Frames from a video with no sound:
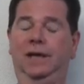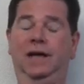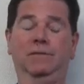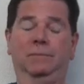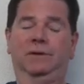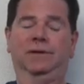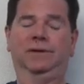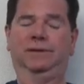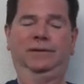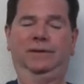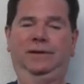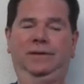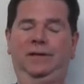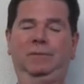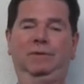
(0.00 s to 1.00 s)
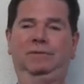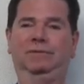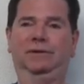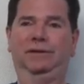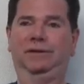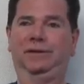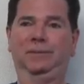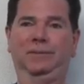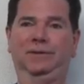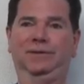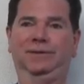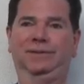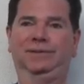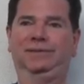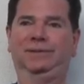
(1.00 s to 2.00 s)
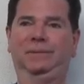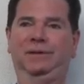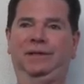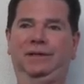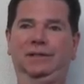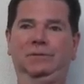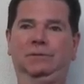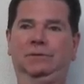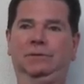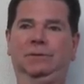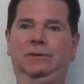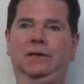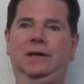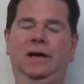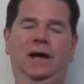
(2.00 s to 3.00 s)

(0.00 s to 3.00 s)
I've been unable to find anybody, to be honest with you.